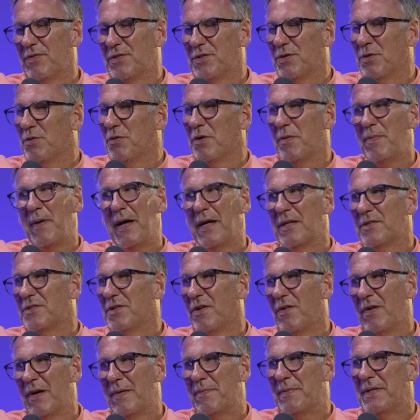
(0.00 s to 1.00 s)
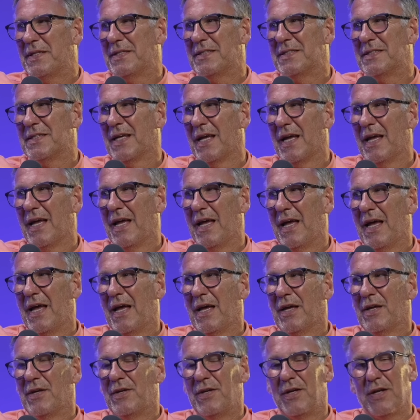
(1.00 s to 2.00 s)
It's all about timings,
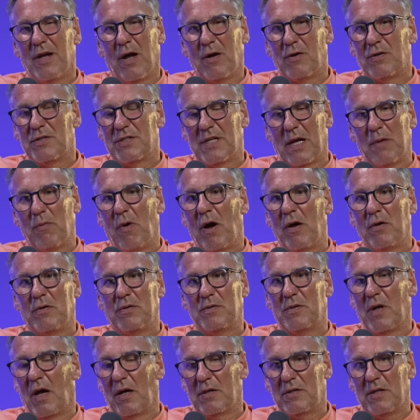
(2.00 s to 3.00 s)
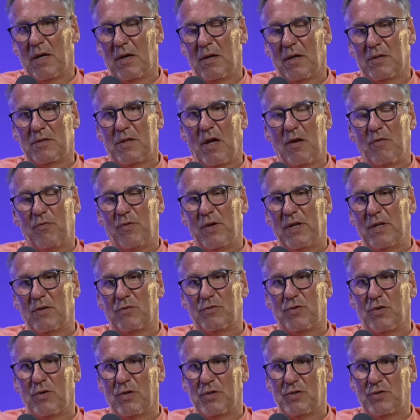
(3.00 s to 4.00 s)
you know, because they won't, I don't think they'll
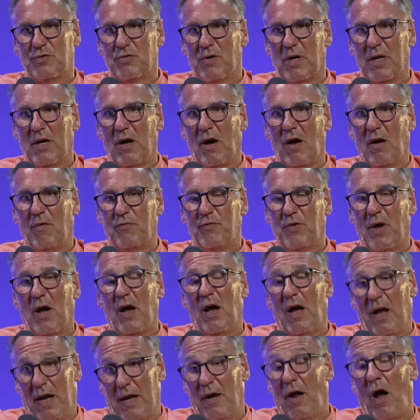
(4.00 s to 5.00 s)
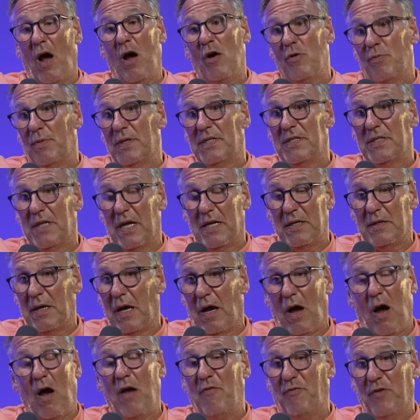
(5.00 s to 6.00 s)
do it straight after. And I hope,
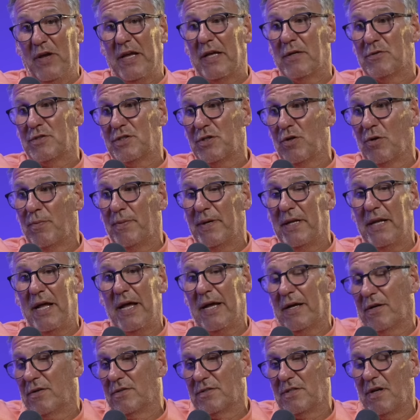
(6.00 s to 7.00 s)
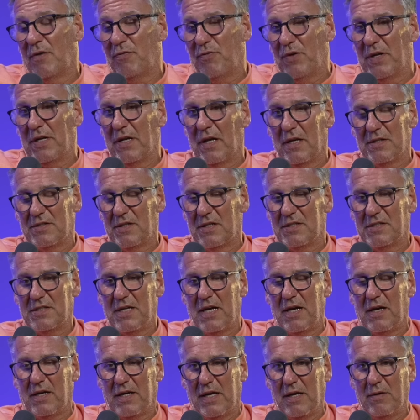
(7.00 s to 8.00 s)
I think he'll still be there because I think, as I
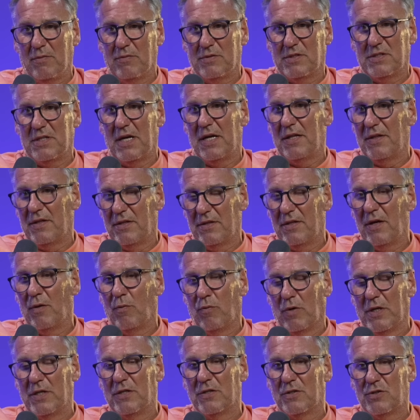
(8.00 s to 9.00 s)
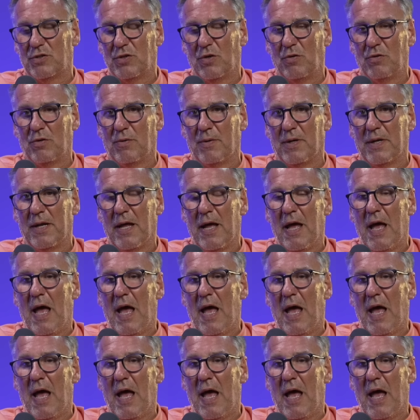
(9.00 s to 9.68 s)
say, I keep on saying they'll win the tournament.